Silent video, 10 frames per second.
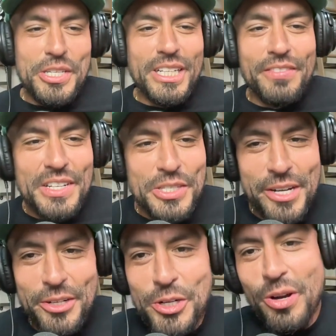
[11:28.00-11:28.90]
just think of
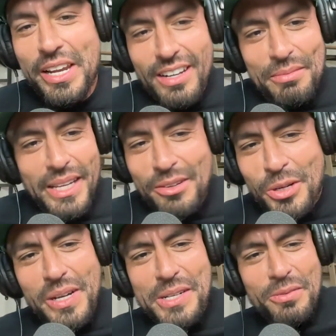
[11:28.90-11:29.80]
insider trading. I'm like,
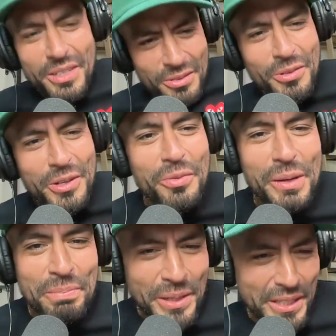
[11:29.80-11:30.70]
what do I, what, where do
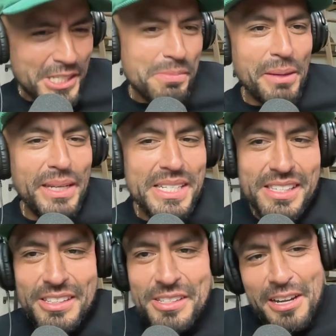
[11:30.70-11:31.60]
I place my
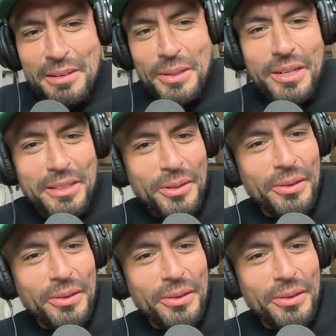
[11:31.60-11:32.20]
bets in the stock market,